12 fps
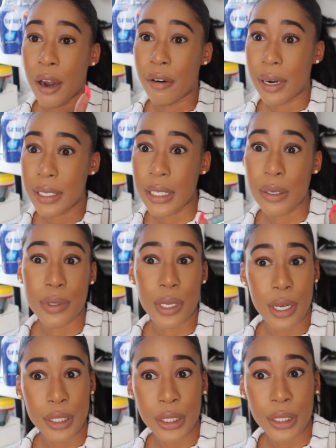granted it was
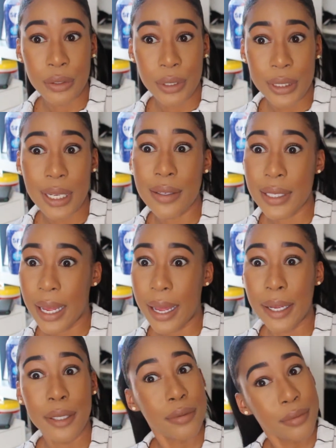100 degrees
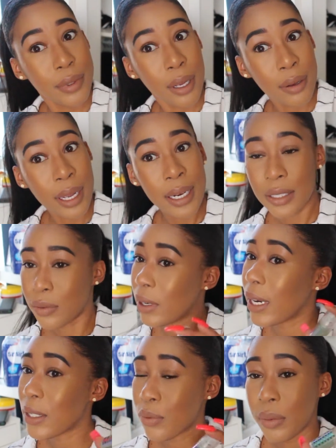outside okay that's
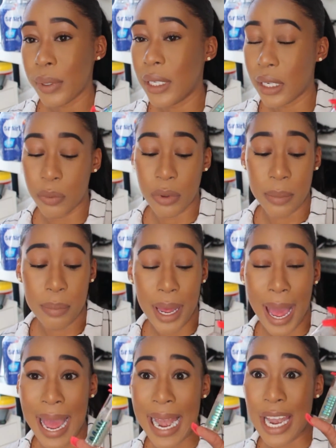what that's what we're dealing with
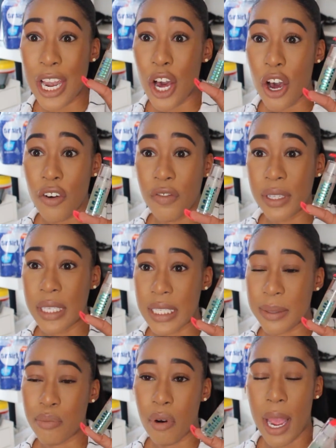but I love
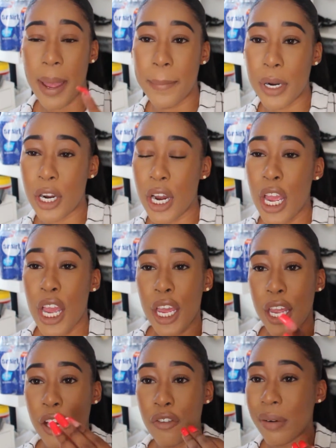this primer
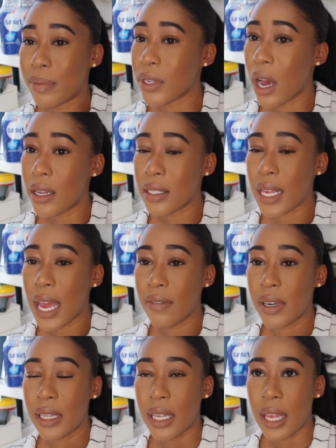it grips onto
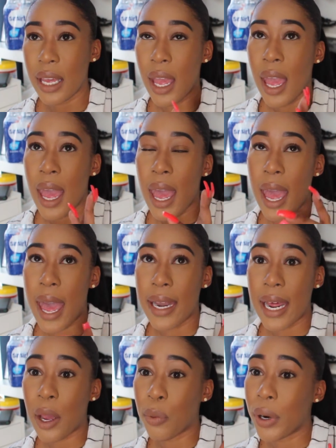everything
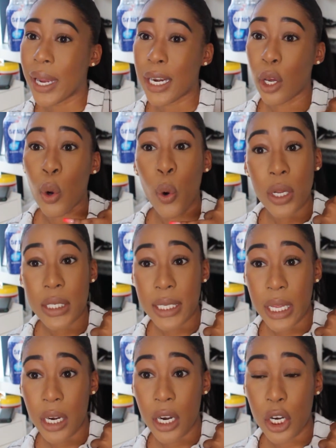and I work at a call
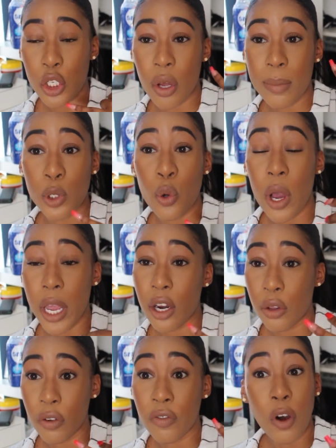center so I'm talking
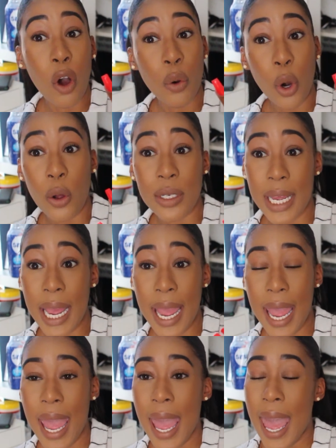on the phone all
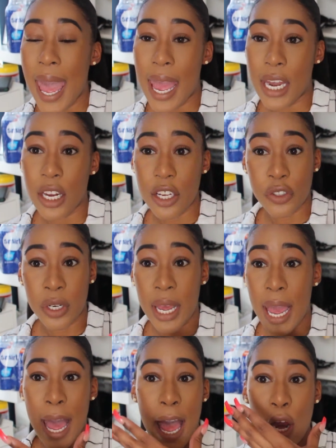day and
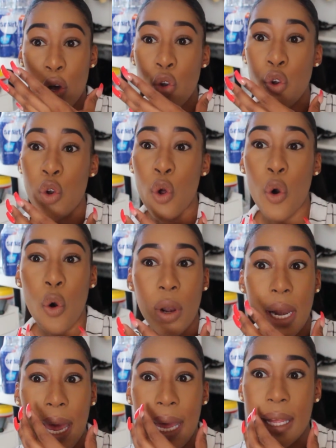yesterday I had no
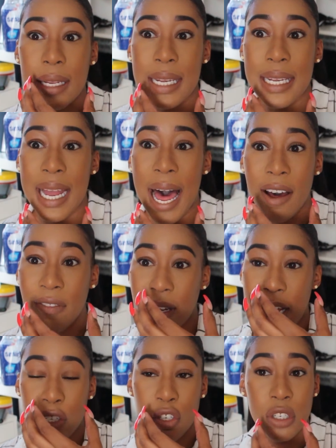like laugh
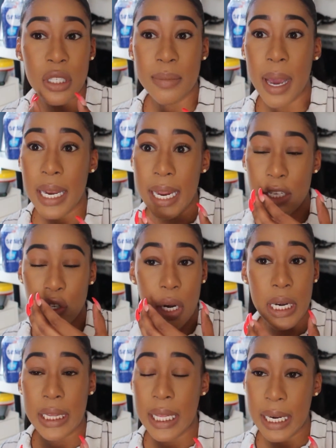lines or smile lines or
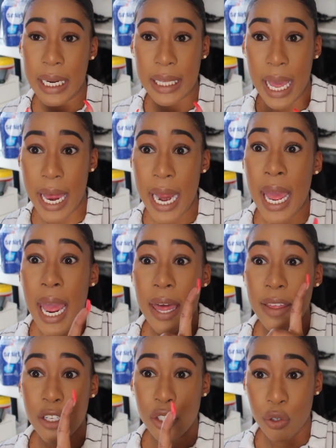anything like that
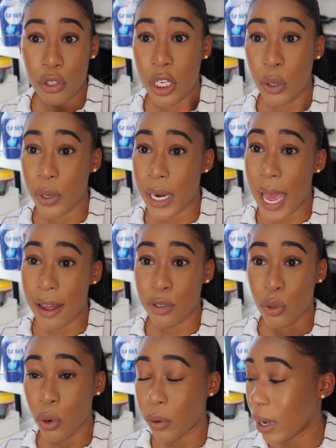and that's usually what I have
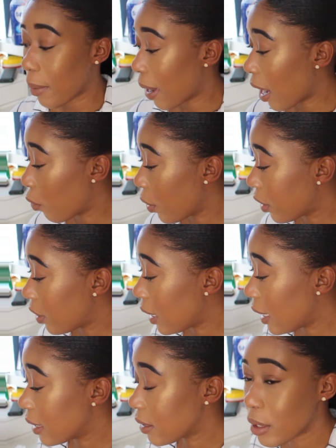to worry about with
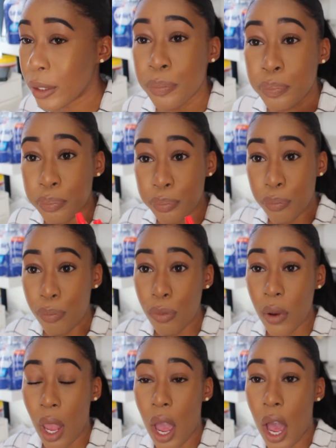these
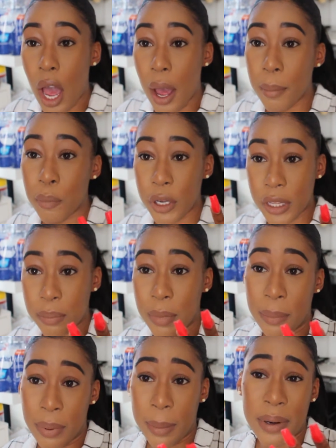um, with
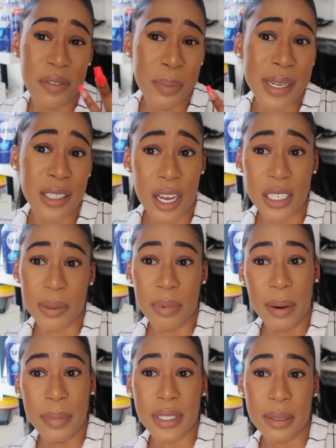my primer even my tatcha
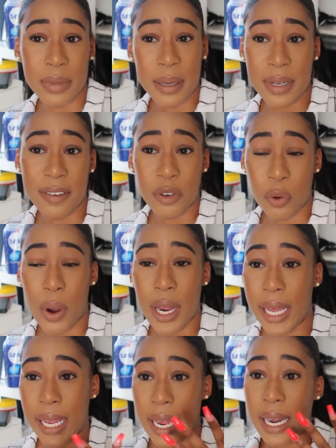primer sometimes after a
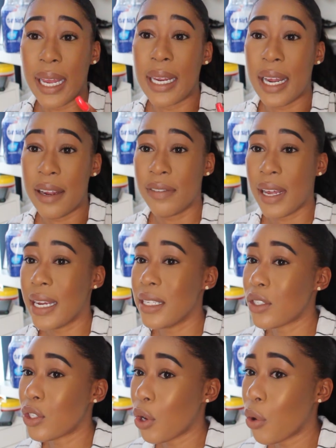while i get like
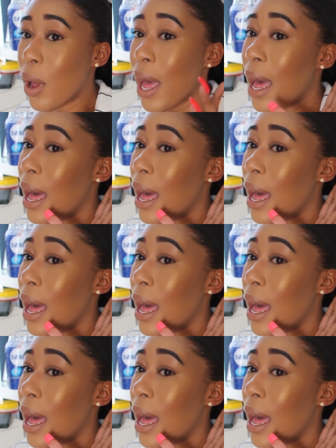lifelines so